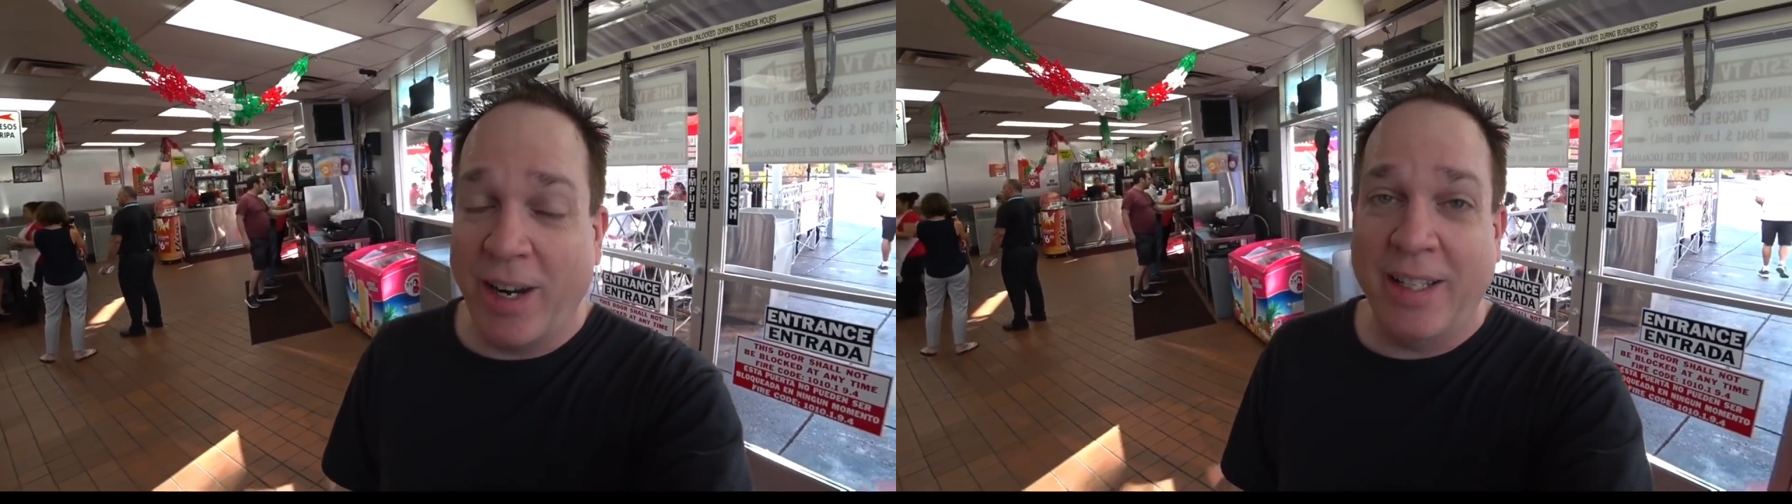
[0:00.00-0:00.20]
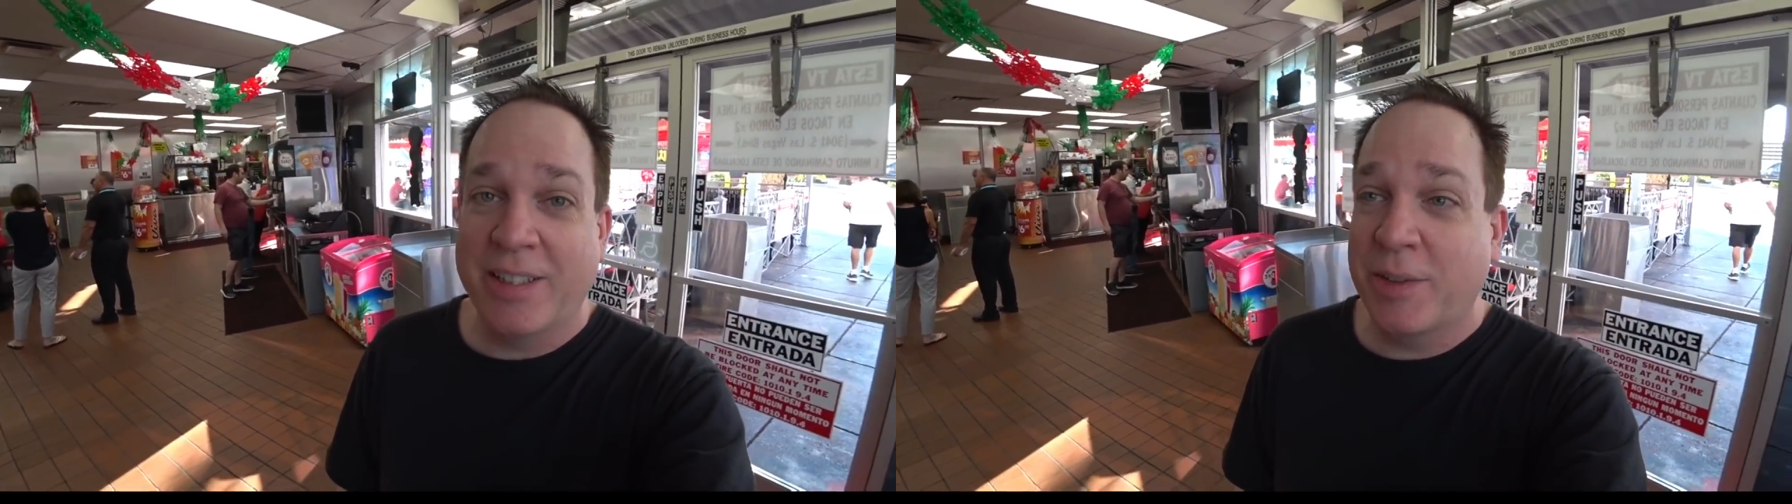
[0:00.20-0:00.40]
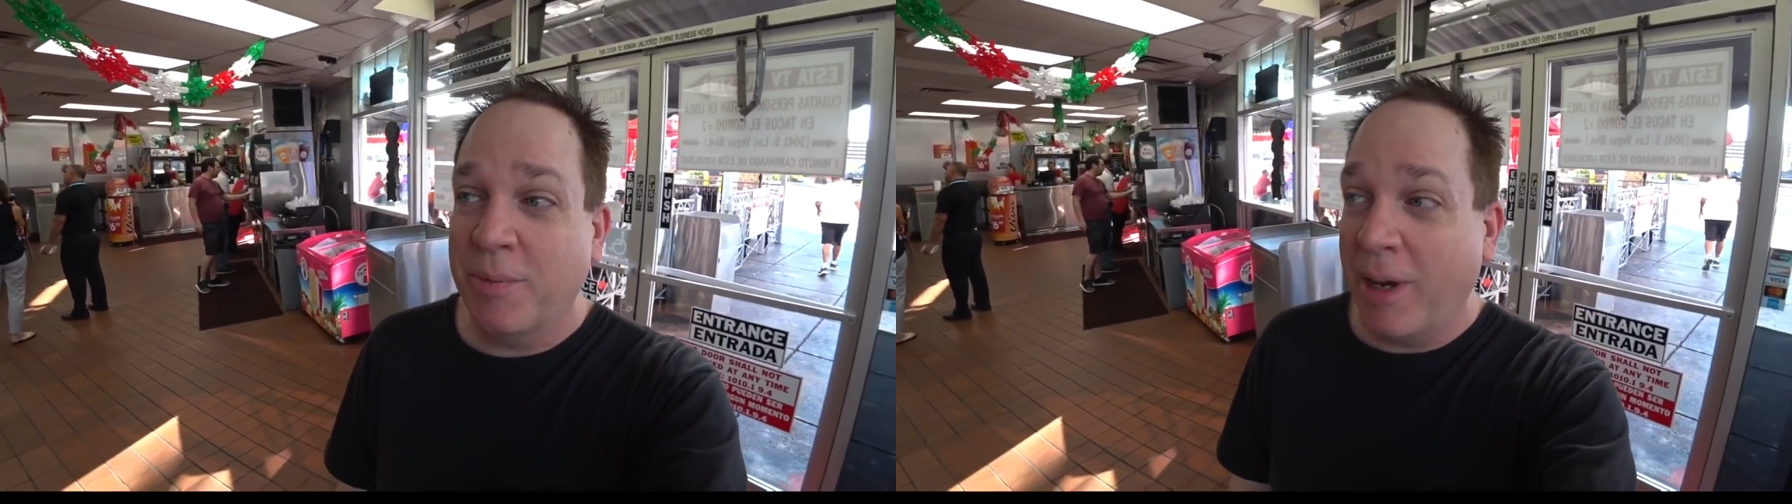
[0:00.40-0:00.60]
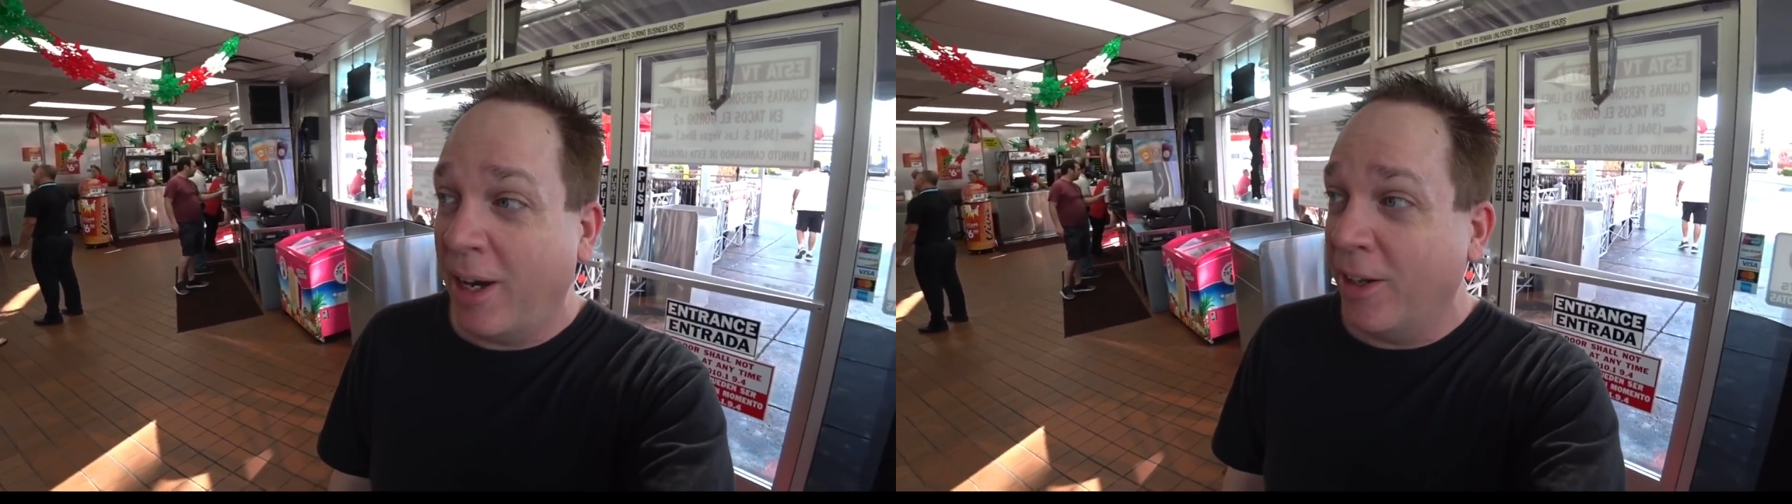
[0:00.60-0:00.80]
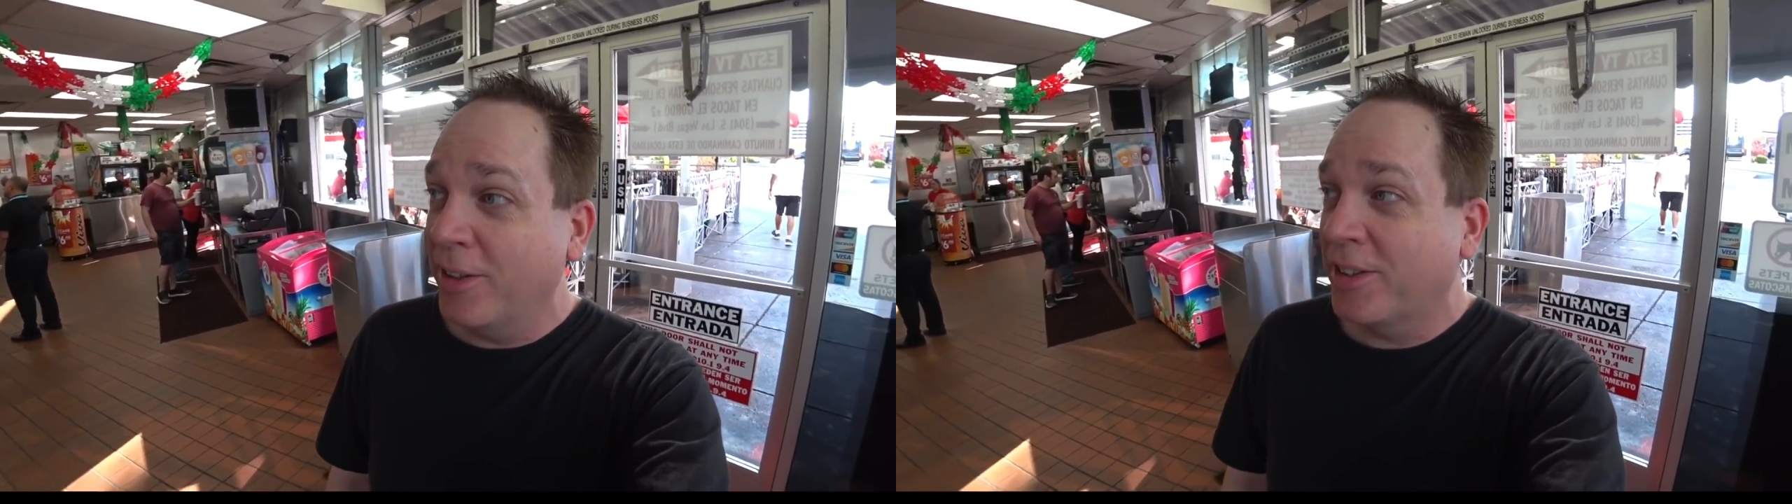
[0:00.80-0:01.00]
It
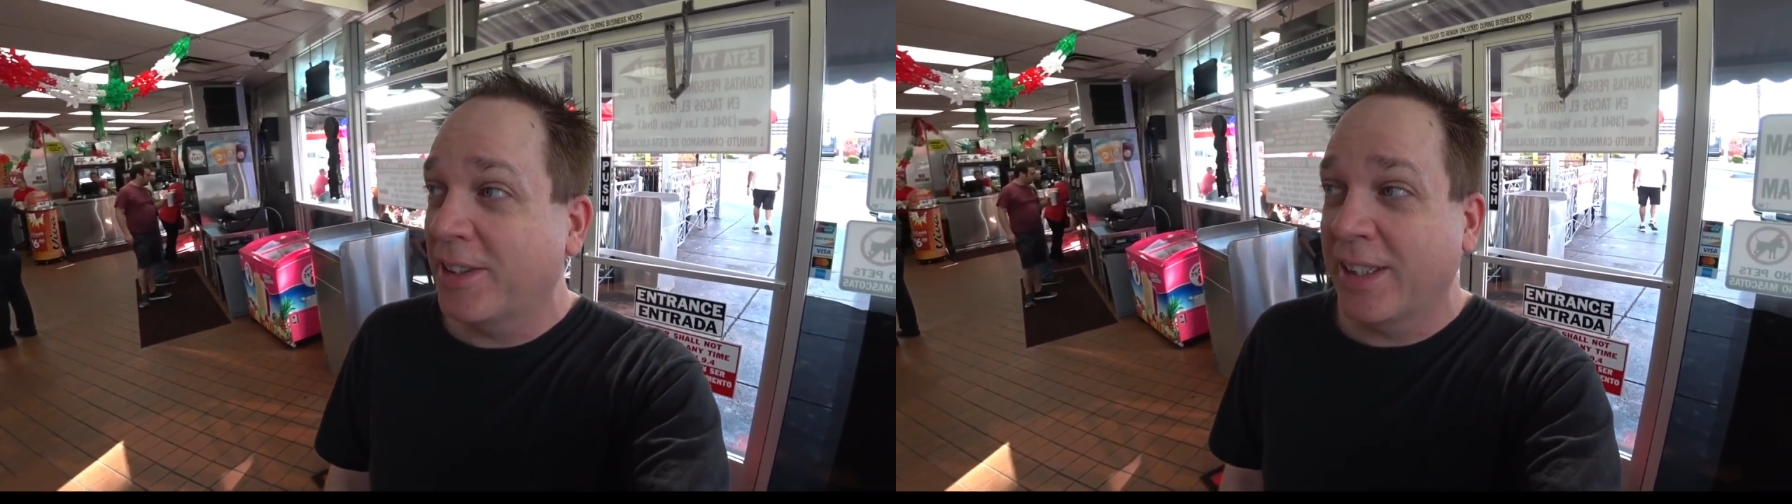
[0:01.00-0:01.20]
smells